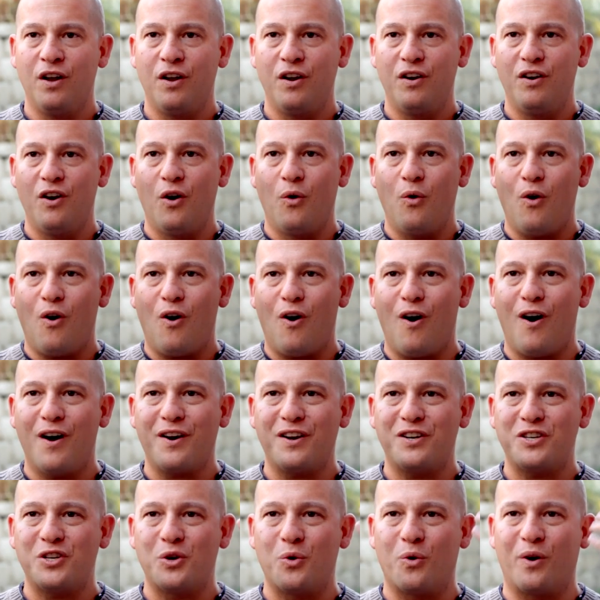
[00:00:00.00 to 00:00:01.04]
no
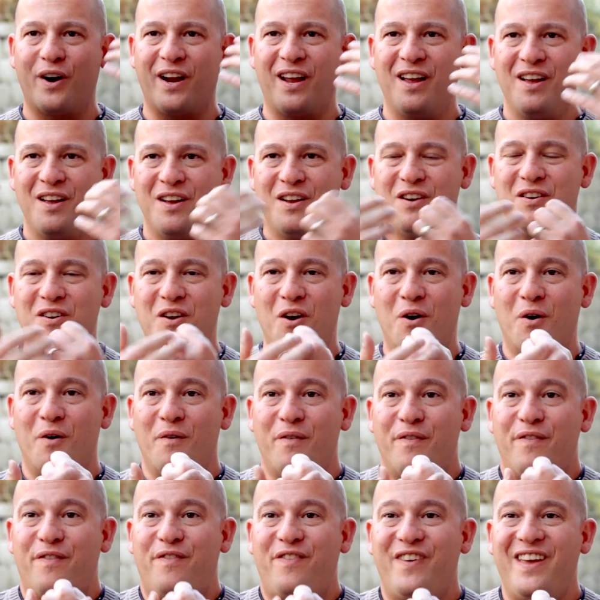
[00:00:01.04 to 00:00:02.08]
auditory, no
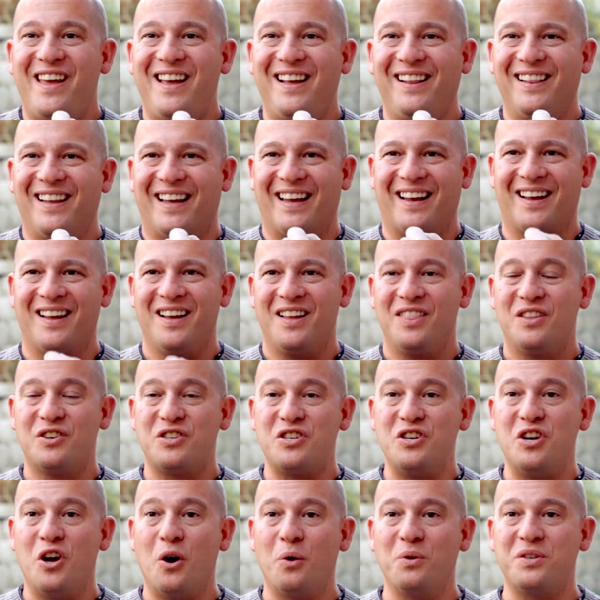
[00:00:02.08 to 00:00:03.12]
feeling. There's
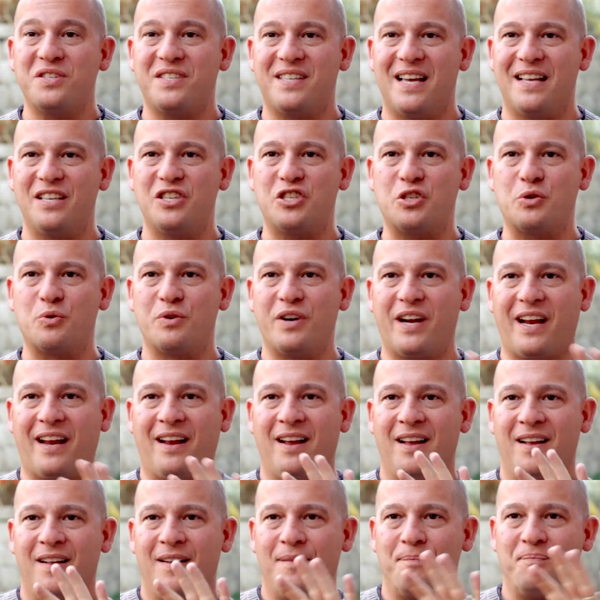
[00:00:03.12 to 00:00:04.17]
no sensory
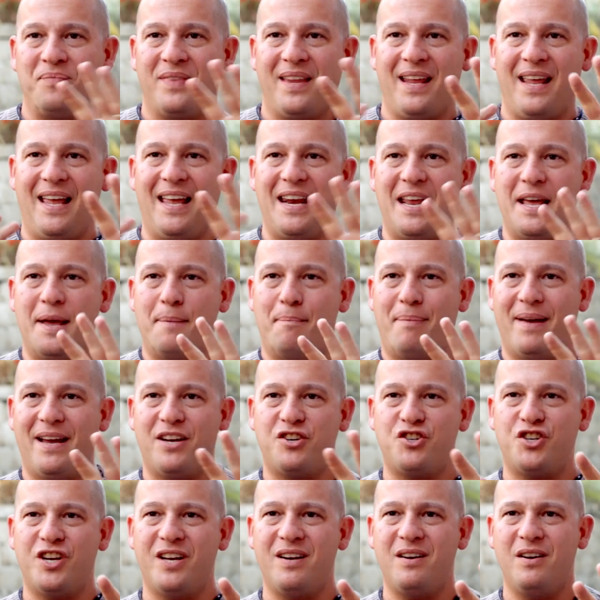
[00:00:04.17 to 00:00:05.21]

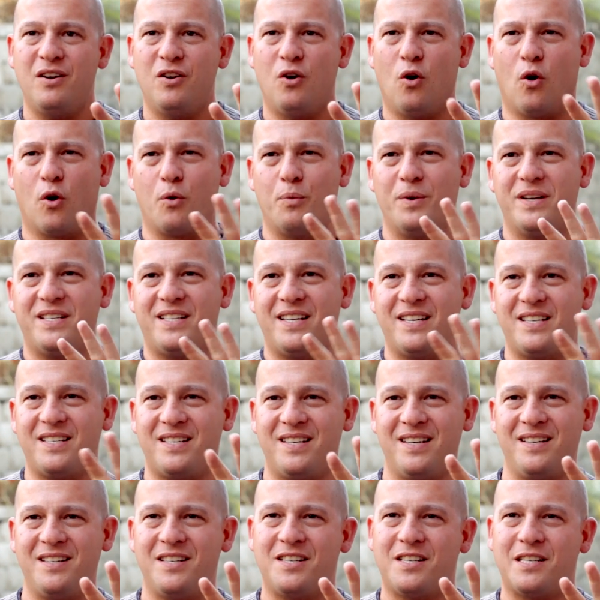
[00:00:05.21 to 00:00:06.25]
inhibition or
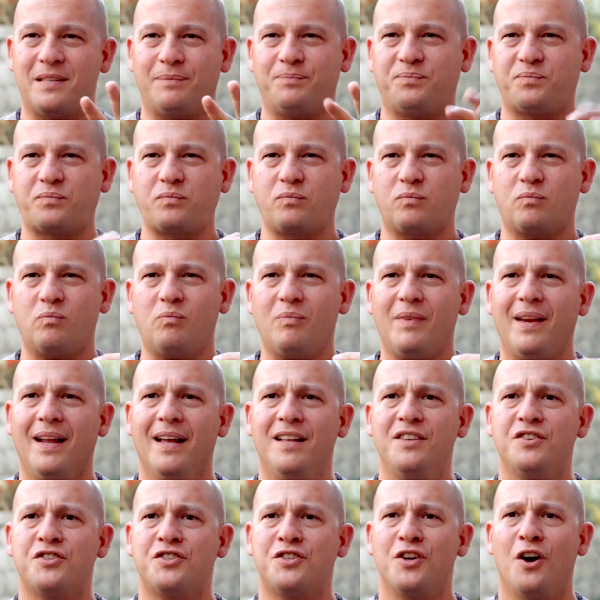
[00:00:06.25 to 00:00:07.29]
resistance.
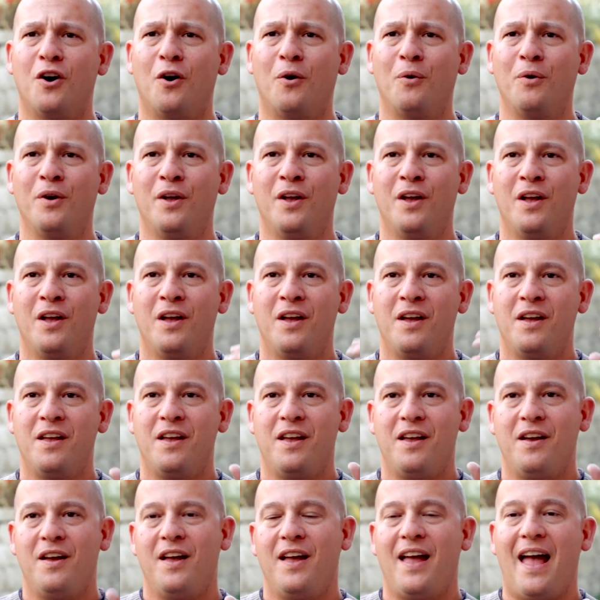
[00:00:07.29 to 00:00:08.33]
And so
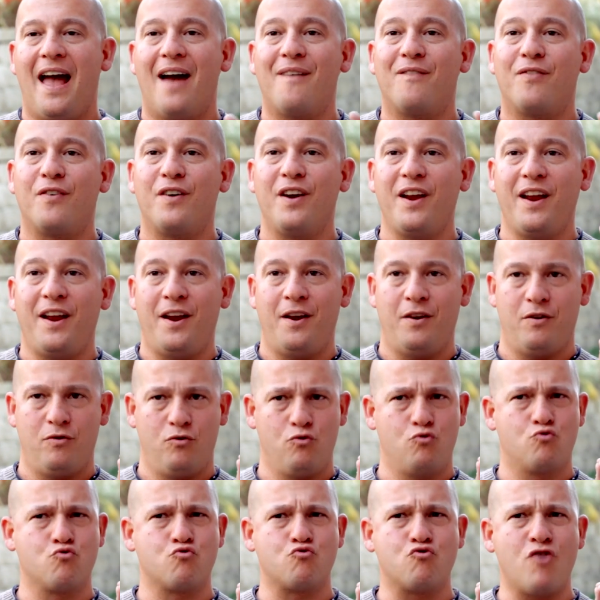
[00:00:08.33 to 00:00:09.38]
every
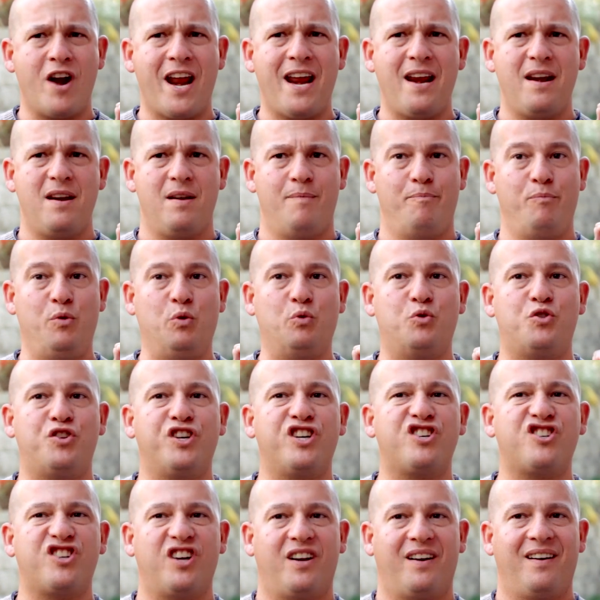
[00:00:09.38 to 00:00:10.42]
great
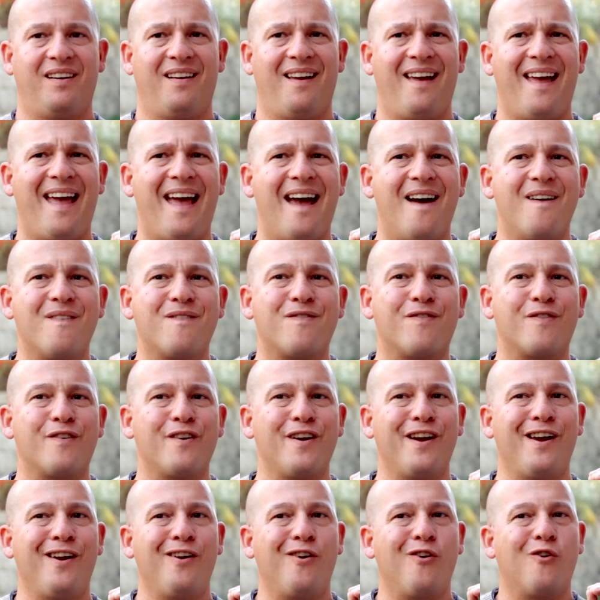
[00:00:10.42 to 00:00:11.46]
musician,
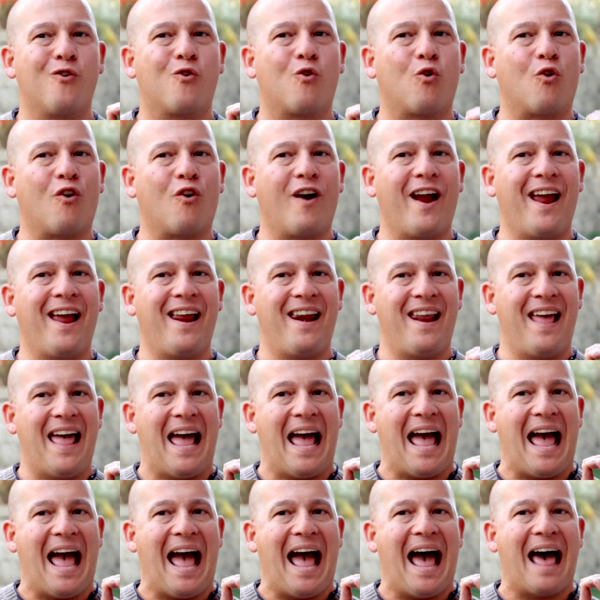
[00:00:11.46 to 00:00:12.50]
every great
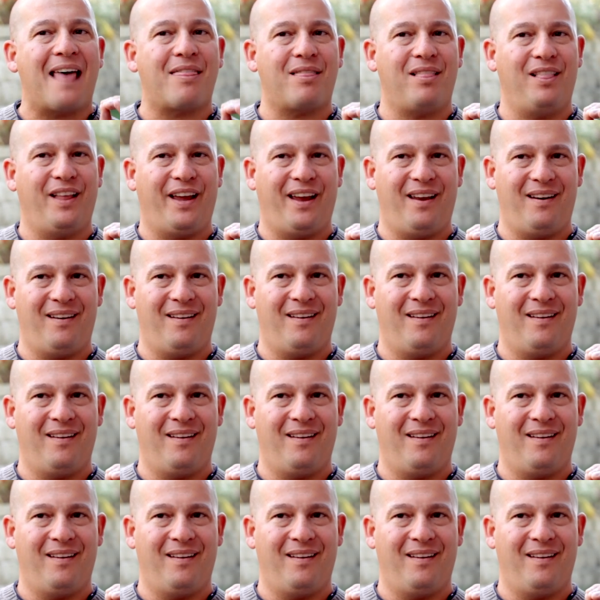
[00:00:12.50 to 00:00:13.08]
athlete,